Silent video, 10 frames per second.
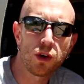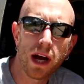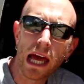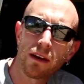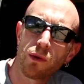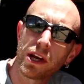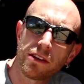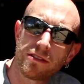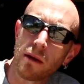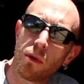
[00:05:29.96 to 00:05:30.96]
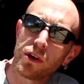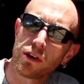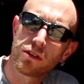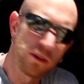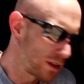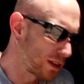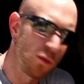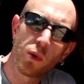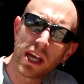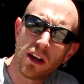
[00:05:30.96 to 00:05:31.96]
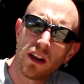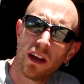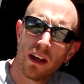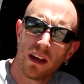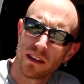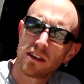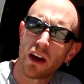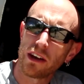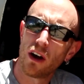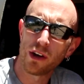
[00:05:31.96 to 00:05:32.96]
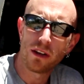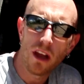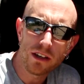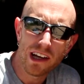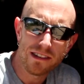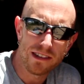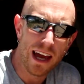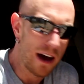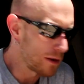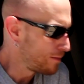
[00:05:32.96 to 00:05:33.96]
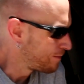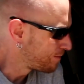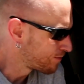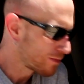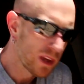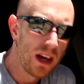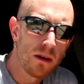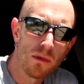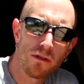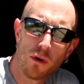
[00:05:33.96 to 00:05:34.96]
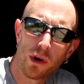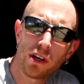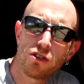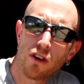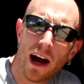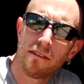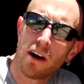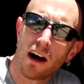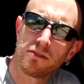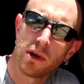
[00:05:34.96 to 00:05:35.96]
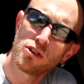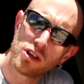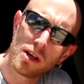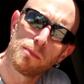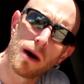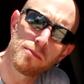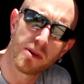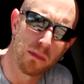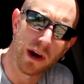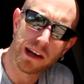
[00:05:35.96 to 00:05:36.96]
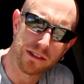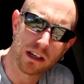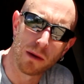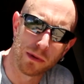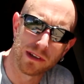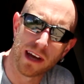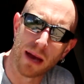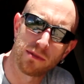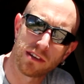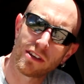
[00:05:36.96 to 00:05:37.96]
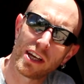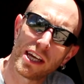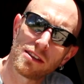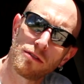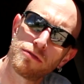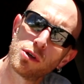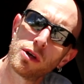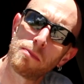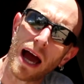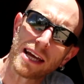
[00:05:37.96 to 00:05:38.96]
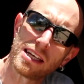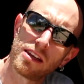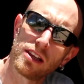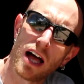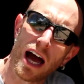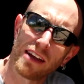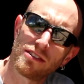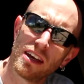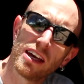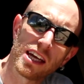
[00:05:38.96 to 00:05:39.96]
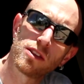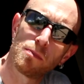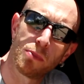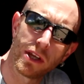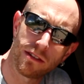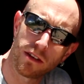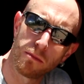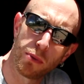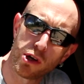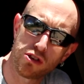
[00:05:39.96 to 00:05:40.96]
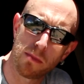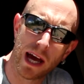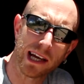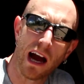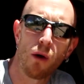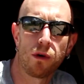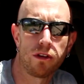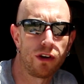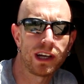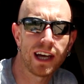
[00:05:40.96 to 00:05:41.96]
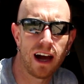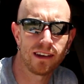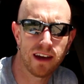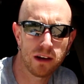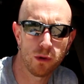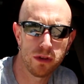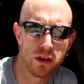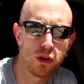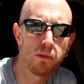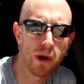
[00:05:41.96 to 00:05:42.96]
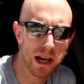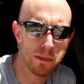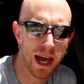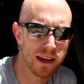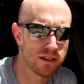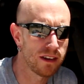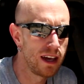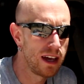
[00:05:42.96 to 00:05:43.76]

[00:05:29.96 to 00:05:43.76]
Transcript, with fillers: So go ahead and reassemble your wheel, tighten all your lug nuts down. Before you drive off, make sure you pump the brakes a couple of times. That's going to get the fluid back into the lines, get the piston pushed back out where they're in contact with the new brake pads.